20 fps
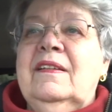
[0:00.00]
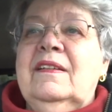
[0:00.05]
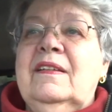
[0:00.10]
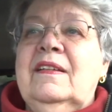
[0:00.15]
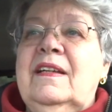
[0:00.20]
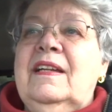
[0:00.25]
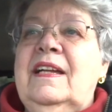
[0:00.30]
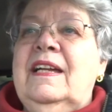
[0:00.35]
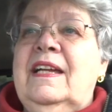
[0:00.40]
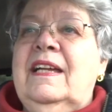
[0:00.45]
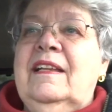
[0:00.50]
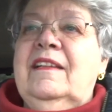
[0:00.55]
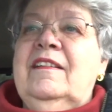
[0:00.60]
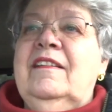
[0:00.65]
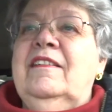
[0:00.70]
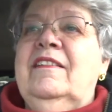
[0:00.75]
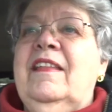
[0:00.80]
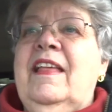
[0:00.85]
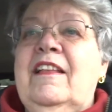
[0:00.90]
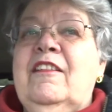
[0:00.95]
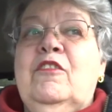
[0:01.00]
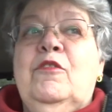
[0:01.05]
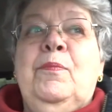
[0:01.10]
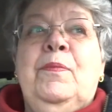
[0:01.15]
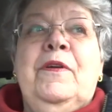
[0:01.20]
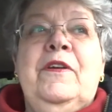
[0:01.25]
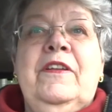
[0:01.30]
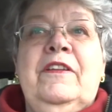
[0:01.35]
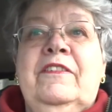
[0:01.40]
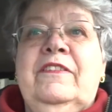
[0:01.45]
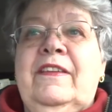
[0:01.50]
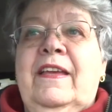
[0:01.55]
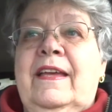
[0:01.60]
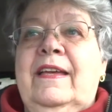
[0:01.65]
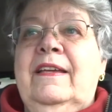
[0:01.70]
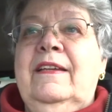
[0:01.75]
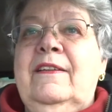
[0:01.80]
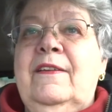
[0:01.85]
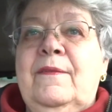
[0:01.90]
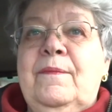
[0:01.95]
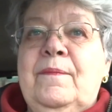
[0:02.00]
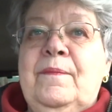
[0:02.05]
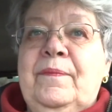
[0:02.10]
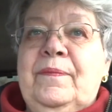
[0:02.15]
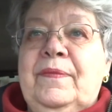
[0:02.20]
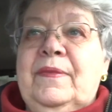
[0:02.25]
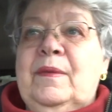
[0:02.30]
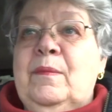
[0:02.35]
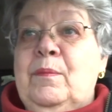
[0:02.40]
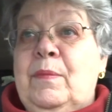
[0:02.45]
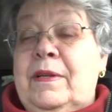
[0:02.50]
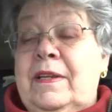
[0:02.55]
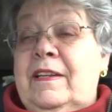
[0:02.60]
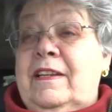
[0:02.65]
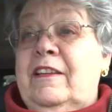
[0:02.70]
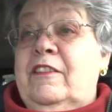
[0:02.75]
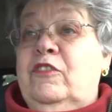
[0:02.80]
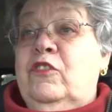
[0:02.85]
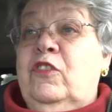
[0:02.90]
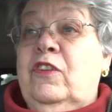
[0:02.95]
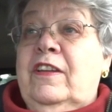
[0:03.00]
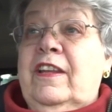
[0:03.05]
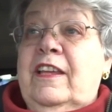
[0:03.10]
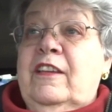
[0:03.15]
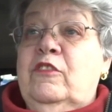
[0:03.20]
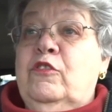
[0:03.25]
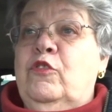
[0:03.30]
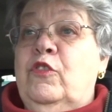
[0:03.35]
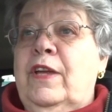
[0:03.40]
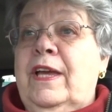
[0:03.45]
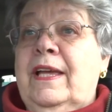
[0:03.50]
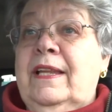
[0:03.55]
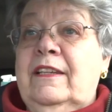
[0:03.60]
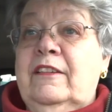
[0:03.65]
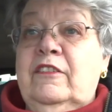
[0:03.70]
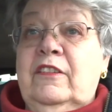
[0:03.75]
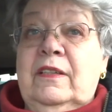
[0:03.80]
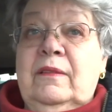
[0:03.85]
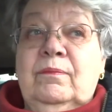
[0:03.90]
And that's pretty sad, but it is today's reality.